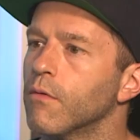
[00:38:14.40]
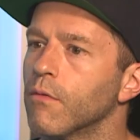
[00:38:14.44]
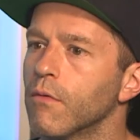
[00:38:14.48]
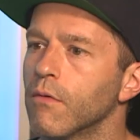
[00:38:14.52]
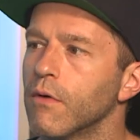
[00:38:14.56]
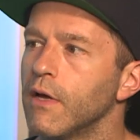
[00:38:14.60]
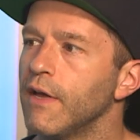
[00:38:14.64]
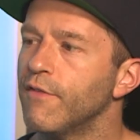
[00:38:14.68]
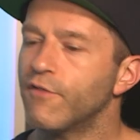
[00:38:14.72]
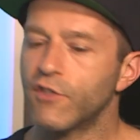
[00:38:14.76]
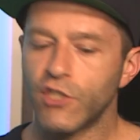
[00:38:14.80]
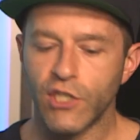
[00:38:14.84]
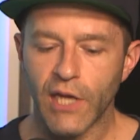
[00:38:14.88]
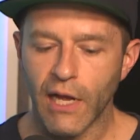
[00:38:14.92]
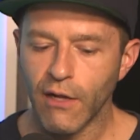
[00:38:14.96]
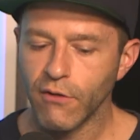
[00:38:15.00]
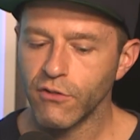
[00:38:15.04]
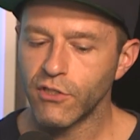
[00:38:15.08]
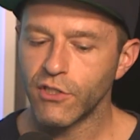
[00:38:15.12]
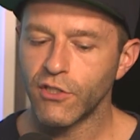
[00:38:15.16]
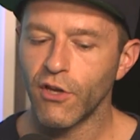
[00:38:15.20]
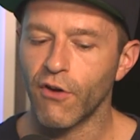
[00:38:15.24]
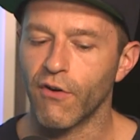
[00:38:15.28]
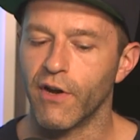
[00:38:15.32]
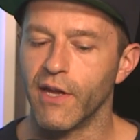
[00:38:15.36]
If
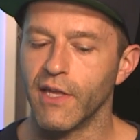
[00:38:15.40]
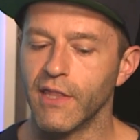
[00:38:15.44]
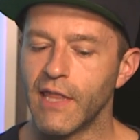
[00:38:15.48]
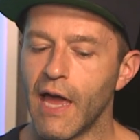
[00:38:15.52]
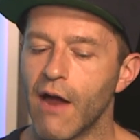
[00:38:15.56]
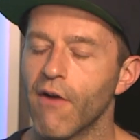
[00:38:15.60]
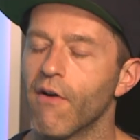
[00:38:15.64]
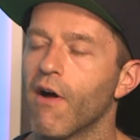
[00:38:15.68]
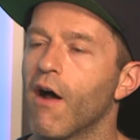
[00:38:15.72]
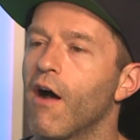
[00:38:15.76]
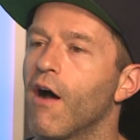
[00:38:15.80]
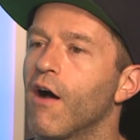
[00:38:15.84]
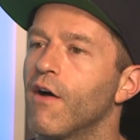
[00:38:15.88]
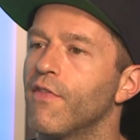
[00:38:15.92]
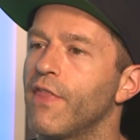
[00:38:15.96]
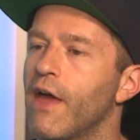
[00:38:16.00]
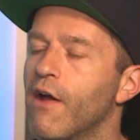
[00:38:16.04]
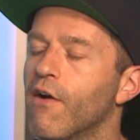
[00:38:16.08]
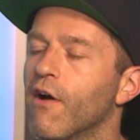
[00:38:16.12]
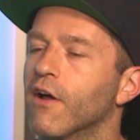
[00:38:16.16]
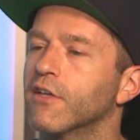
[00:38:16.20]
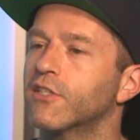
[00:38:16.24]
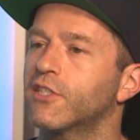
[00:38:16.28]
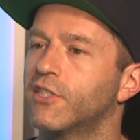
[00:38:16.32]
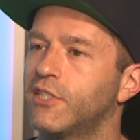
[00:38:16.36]
Chelsea, there
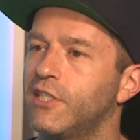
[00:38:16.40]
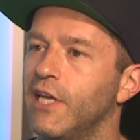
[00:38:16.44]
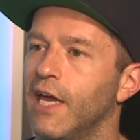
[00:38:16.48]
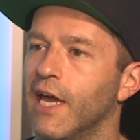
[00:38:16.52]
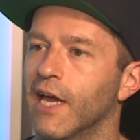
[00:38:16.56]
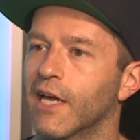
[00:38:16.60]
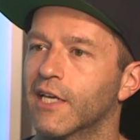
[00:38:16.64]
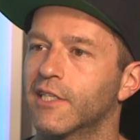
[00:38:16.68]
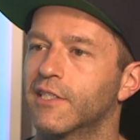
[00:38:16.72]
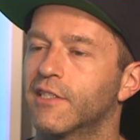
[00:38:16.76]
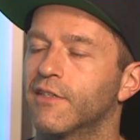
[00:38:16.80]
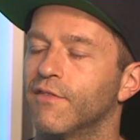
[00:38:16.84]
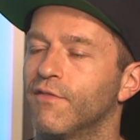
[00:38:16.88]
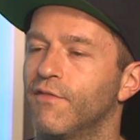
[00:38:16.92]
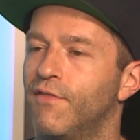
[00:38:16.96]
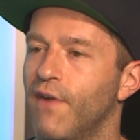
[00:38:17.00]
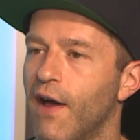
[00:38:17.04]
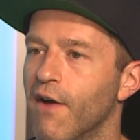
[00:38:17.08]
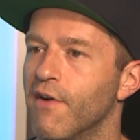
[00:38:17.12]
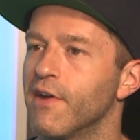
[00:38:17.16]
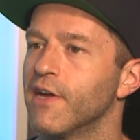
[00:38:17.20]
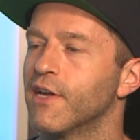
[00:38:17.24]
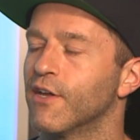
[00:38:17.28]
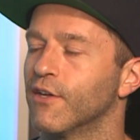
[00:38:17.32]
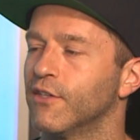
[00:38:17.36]
are 6
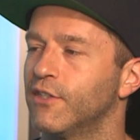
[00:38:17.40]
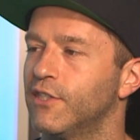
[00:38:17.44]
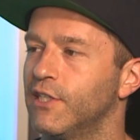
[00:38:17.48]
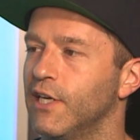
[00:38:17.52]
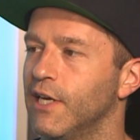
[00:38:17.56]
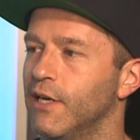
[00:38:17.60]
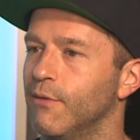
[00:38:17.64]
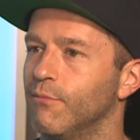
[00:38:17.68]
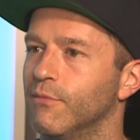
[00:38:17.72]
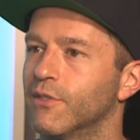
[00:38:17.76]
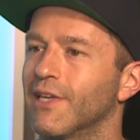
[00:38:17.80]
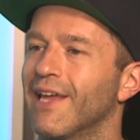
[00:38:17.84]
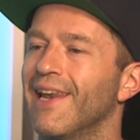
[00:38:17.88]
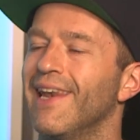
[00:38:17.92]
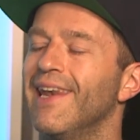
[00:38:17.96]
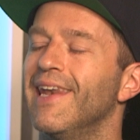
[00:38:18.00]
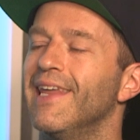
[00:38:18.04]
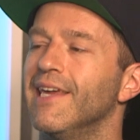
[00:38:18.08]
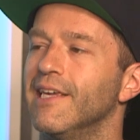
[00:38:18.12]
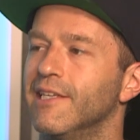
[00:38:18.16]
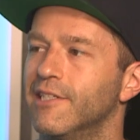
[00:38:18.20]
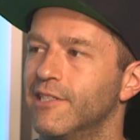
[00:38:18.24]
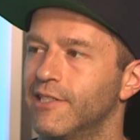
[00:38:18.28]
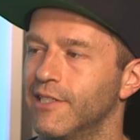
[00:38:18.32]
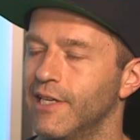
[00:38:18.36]
very good teams at
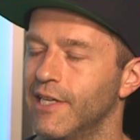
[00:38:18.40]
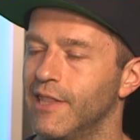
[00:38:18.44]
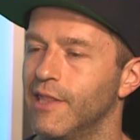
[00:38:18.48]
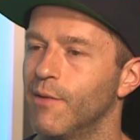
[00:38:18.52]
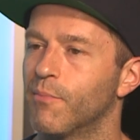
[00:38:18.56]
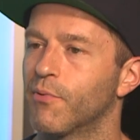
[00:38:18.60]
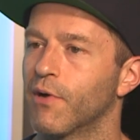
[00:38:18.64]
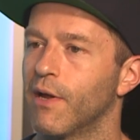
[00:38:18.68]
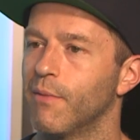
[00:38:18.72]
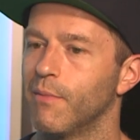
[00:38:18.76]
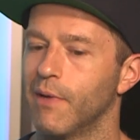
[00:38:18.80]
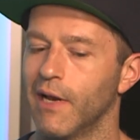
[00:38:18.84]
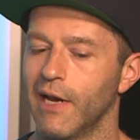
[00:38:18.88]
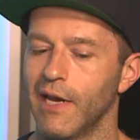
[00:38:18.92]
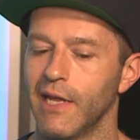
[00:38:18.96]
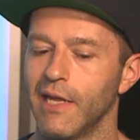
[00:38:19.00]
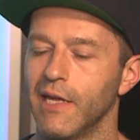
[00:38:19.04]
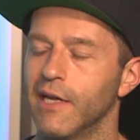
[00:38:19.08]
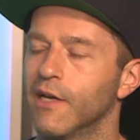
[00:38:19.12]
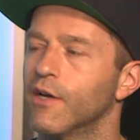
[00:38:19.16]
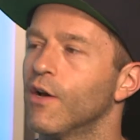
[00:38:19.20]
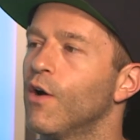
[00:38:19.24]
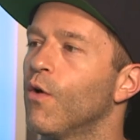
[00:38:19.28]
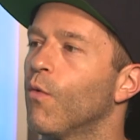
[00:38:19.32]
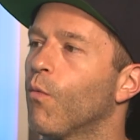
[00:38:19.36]
least in the Premier
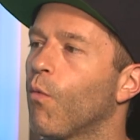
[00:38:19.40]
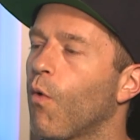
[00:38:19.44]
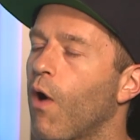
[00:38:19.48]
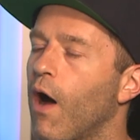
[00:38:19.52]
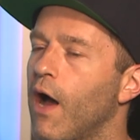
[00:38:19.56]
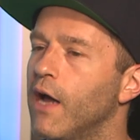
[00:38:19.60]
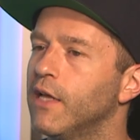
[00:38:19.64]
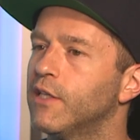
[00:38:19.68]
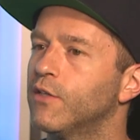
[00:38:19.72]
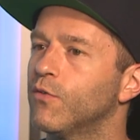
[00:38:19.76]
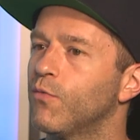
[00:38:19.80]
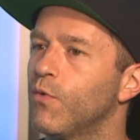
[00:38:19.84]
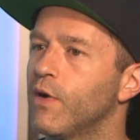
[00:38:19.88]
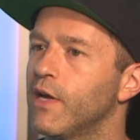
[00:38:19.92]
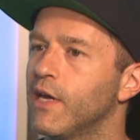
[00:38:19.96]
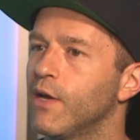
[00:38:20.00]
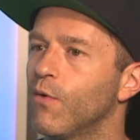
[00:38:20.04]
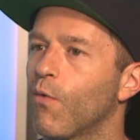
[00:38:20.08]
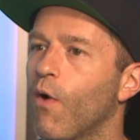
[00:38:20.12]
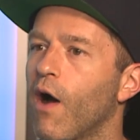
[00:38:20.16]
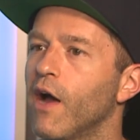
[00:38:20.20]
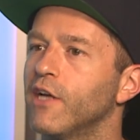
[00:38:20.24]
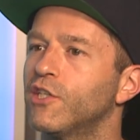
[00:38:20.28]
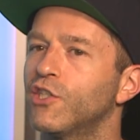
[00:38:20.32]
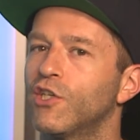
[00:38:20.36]
League. Why
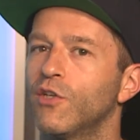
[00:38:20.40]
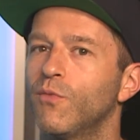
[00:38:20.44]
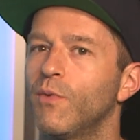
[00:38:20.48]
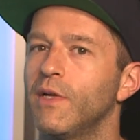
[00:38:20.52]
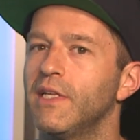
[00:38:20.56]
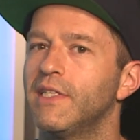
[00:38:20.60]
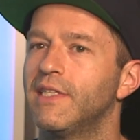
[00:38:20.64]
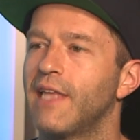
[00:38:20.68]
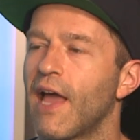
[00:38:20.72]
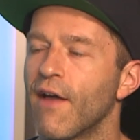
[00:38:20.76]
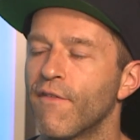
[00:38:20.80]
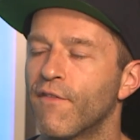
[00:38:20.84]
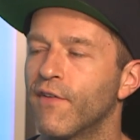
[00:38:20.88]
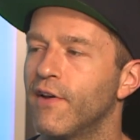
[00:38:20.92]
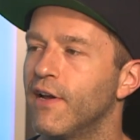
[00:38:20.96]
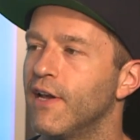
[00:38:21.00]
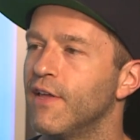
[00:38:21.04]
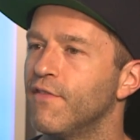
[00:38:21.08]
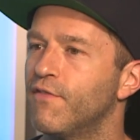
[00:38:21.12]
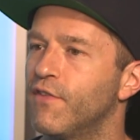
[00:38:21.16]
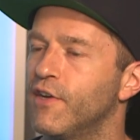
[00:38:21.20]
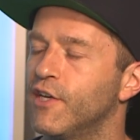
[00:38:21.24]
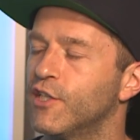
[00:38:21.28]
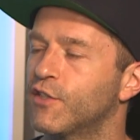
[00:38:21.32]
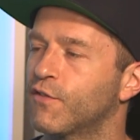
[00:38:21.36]
should we definitely
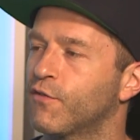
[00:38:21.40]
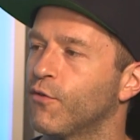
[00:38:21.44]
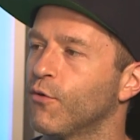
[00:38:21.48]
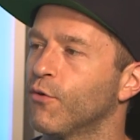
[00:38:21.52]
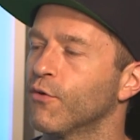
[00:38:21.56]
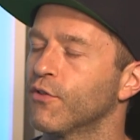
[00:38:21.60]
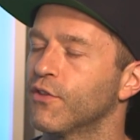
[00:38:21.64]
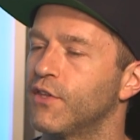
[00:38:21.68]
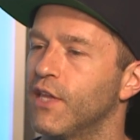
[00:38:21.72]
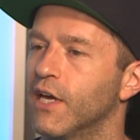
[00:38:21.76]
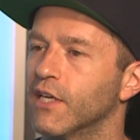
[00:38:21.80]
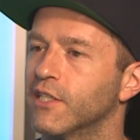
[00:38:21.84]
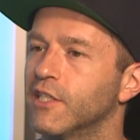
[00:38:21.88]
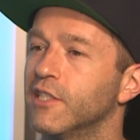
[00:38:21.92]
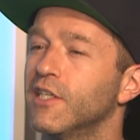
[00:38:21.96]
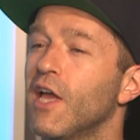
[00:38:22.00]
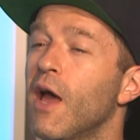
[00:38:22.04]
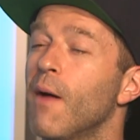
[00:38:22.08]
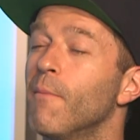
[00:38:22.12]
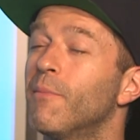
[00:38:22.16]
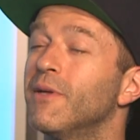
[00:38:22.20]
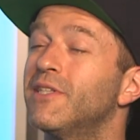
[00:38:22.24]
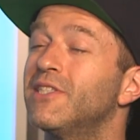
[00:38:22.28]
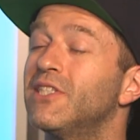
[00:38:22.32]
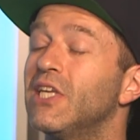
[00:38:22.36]
finish 4th next season,
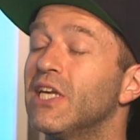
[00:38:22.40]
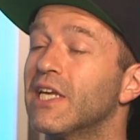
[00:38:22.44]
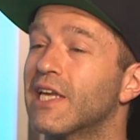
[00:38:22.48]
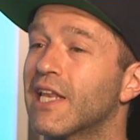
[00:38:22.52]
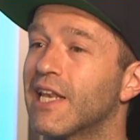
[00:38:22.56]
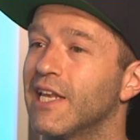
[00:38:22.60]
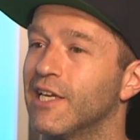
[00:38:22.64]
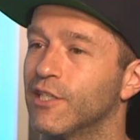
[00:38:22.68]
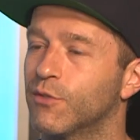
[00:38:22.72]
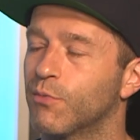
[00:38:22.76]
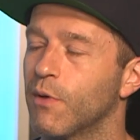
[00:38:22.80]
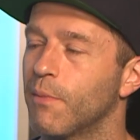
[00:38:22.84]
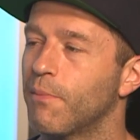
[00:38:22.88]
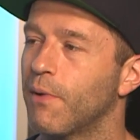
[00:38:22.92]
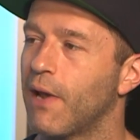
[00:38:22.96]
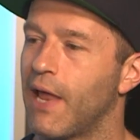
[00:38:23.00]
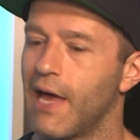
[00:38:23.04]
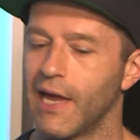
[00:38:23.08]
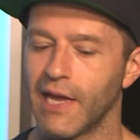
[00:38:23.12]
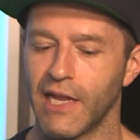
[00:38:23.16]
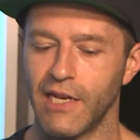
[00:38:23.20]
particularly as we're playing in